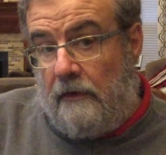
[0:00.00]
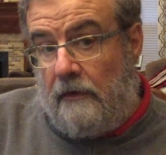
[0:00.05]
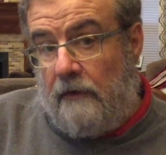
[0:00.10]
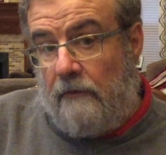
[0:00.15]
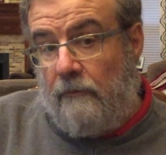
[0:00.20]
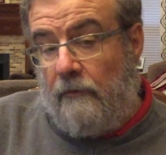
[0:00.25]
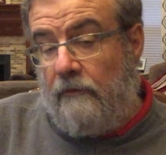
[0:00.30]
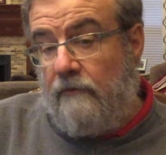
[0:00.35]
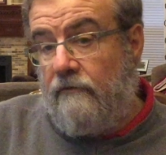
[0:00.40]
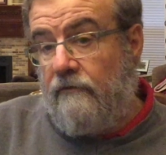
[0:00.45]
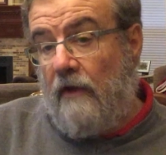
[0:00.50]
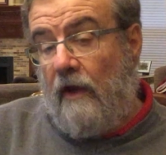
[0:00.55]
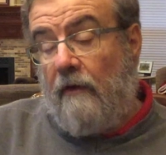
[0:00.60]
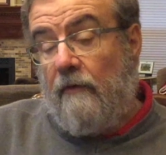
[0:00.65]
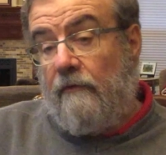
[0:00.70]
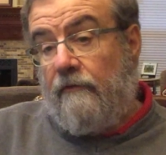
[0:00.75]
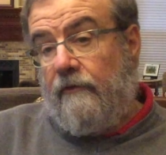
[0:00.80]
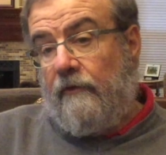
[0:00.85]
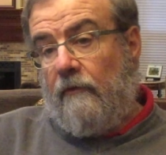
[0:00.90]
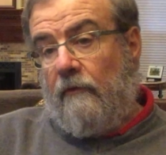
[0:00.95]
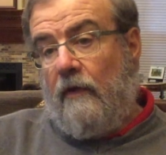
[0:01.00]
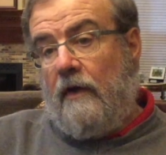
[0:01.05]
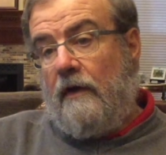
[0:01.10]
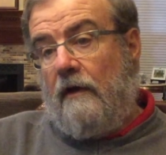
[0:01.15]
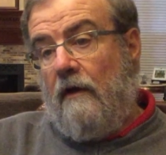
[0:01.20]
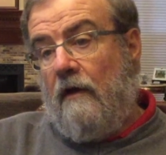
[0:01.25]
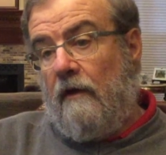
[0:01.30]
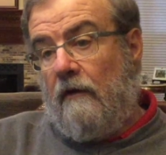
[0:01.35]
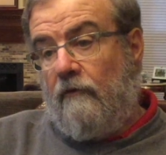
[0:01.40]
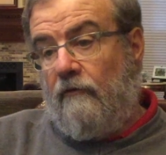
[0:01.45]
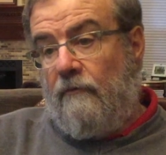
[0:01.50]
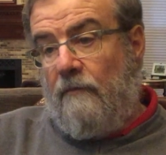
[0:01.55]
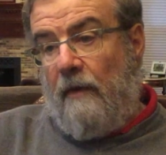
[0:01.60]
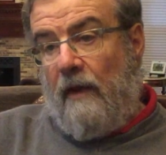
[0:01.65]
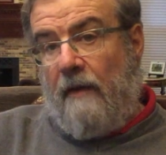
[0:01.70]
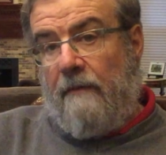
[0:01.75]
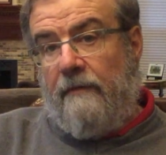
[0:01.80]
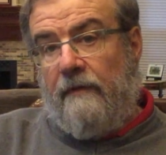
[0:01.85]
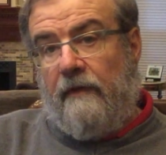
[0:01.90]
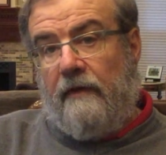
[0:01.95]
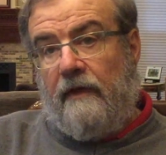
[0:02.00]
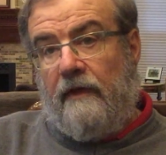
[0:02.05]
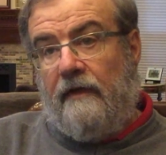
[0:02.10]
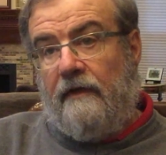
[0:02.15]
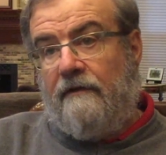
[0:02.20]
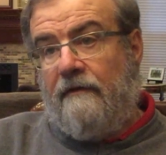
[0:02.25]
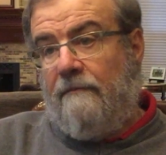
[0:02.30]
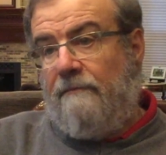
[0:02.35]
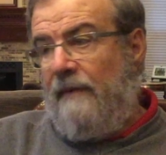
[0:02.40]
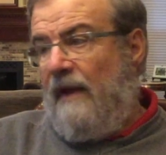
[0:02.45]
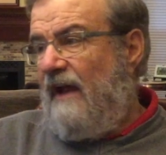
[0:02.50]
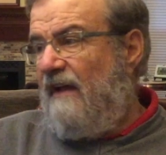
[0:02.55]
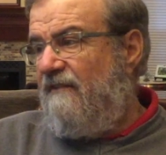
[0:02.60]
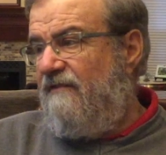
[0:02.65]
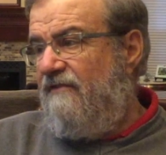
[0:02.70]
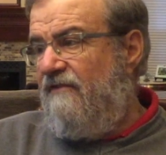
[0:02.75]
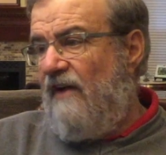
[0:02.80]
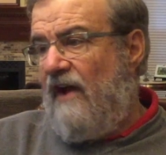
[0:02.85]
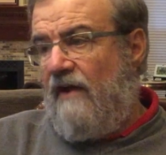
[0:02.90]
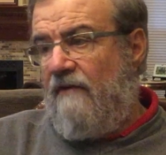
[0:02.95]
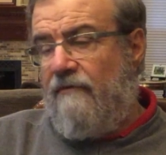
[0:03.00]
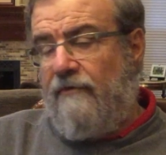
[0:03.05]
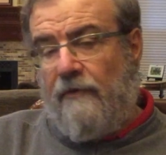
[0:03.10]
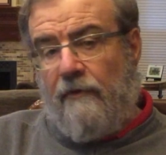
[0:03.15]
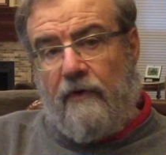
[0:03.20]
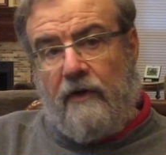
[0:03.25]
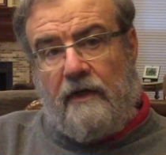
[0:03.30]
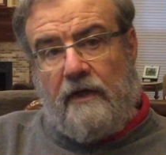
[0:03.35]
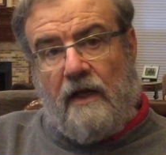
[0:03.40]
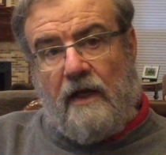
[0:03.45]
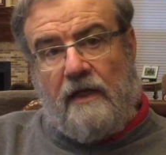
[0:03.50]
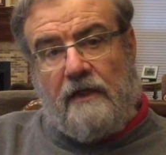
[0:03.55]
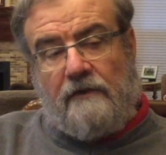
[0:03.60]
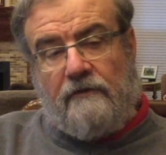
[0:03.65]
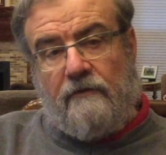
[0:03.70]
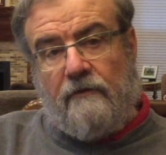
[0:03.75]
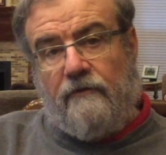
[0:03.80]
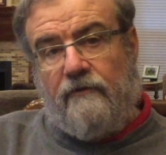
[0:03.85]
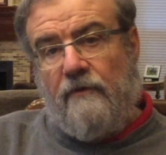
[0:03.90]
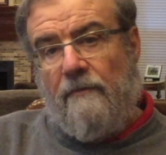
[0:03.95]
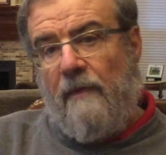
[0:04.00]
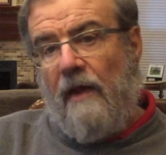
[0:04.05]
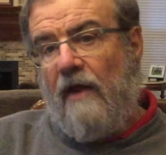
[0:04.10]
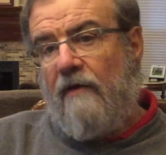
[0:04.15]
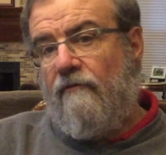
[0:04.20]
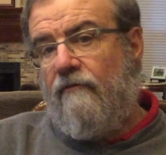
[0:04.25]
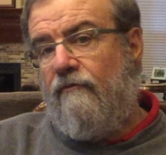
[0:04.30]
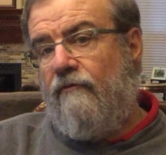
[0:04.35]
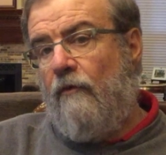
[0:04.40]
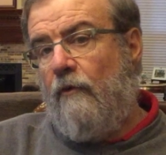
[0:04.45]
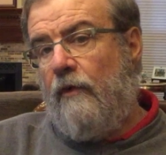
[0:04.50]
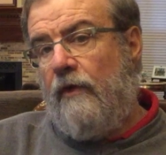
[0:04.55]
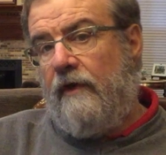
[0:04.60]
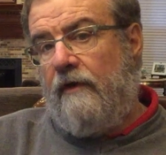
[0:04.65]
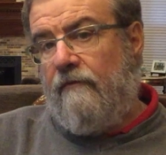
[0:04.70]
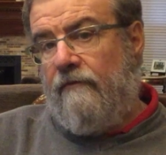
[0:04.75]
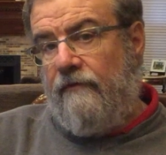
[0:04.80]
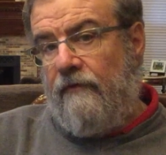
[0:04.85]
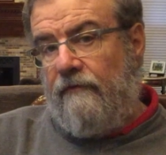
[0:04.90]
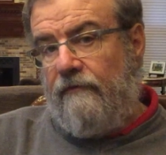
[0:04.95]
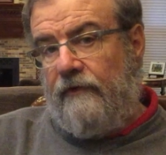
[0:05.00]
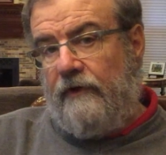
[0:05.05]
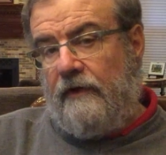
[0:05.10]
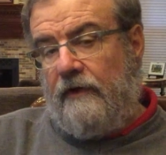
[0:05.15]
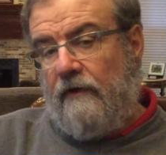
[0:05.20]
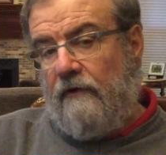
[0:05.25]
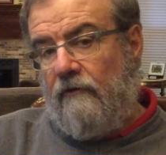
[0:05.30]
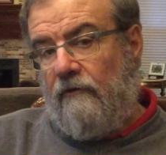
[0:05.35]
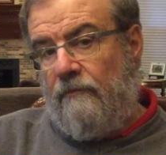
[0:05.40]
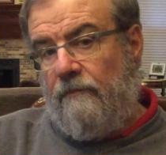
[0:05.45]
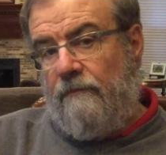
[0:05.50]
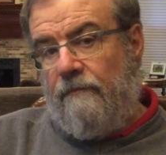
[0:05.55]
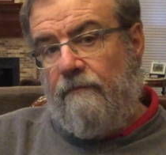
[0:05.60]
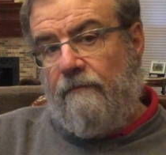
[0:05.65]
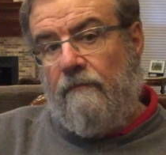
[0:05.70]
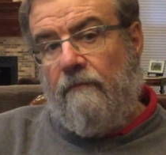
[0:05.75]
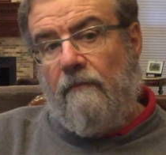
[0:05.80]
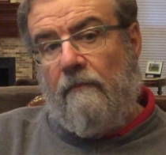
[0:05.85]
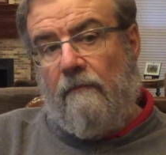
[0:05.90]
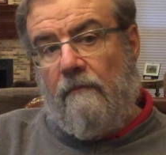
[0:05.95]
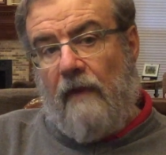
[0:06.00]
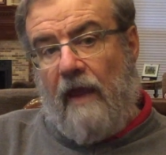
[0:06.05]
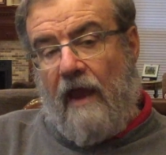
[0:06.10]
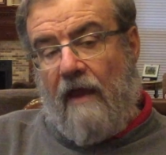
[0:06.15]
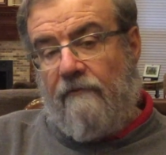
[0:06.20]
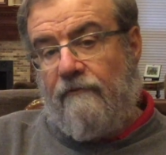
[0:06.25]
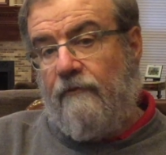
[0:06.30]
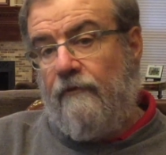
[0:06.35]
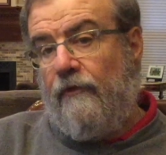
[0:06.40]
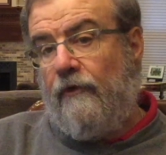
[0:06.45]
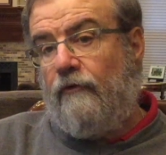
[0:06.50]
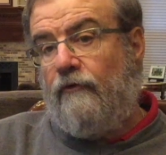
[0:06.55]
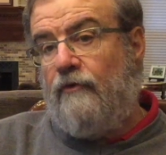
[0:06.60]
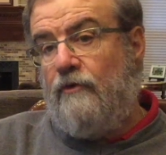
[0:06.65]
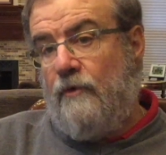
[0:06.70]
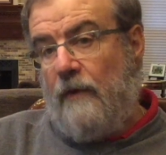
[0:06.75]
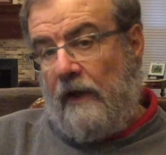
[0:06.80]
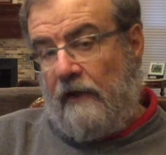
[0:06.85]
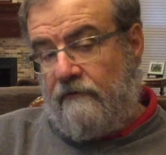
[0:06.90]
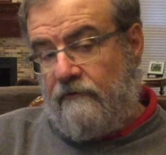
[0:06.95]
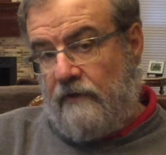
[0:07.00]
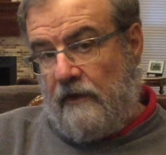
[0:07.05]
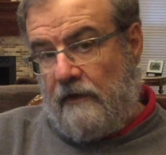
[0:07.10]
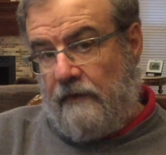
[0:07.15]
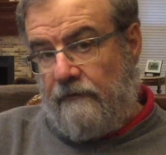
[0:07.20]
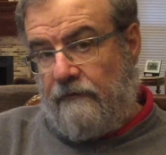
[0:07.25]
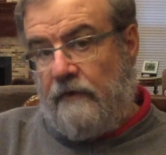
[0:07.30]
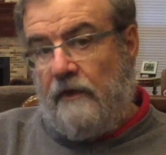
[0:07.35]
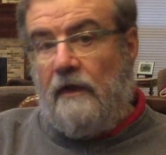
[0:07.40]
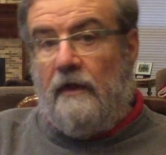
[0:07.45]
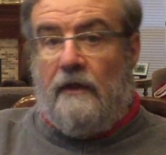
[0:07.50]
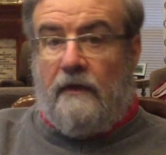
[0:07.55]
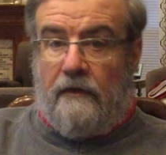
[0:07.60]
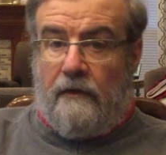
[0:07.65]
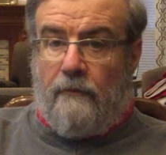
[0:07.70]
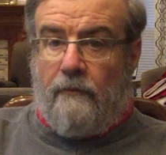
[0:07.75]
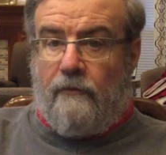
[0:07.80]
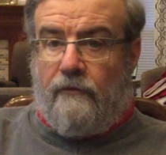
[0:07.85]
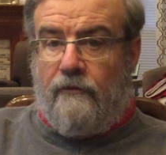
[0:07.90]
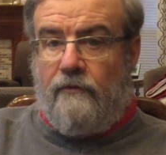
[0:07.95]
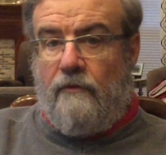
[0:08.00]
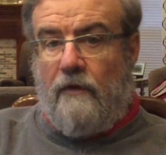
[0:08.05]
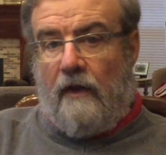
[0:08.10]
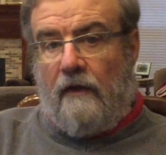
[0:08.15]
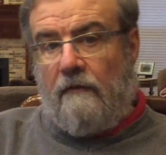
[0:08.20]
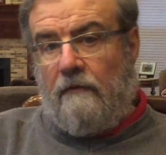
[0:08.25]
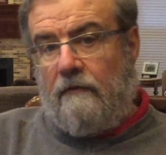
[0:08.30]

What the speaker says: And when Cyrus the Great conquers Babylon, and it's about 539, so it's about 40 to 50 years after the two exiles. There were two